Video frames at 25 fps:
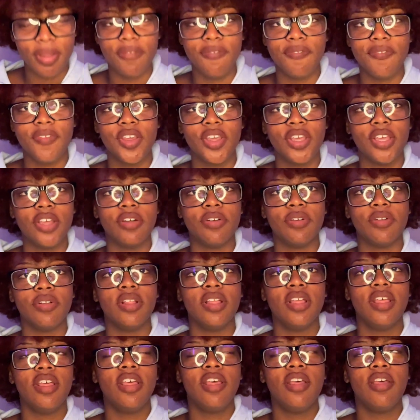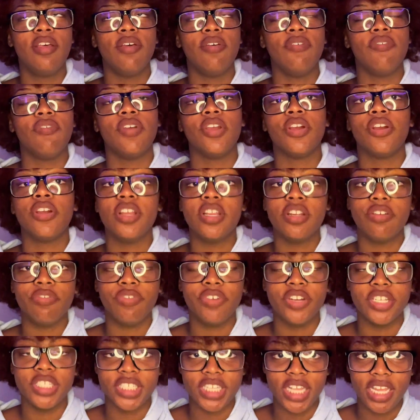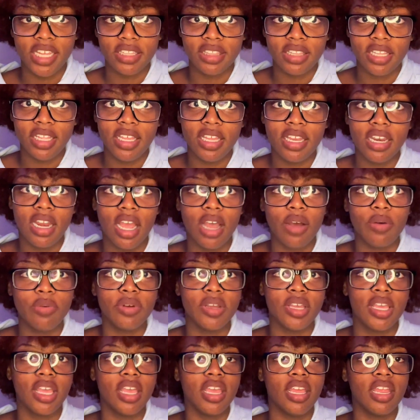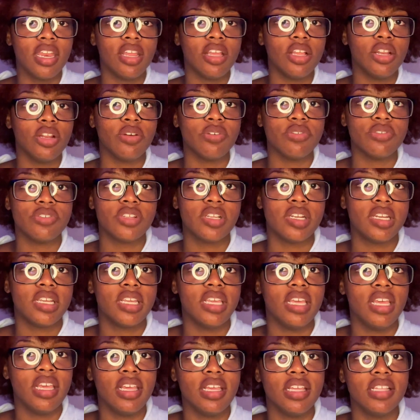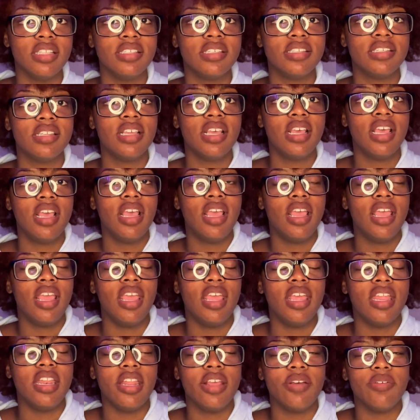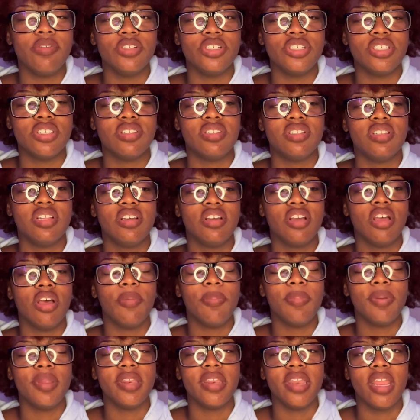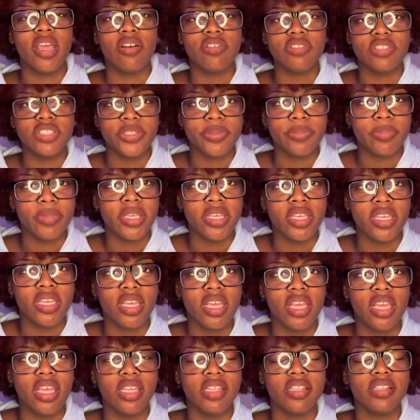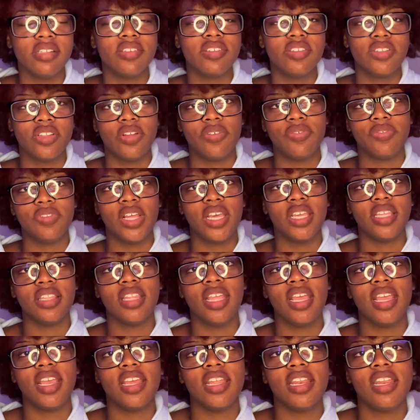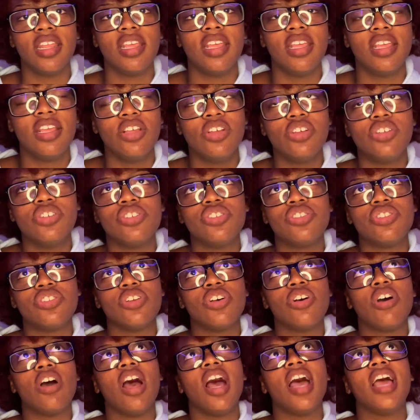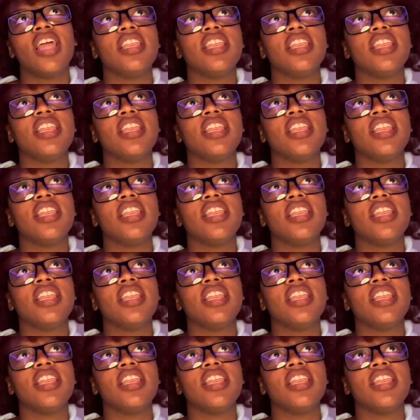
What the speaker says: feel very rejected. I would get close to the kids and they would just look up and down to me and stuff like that. So I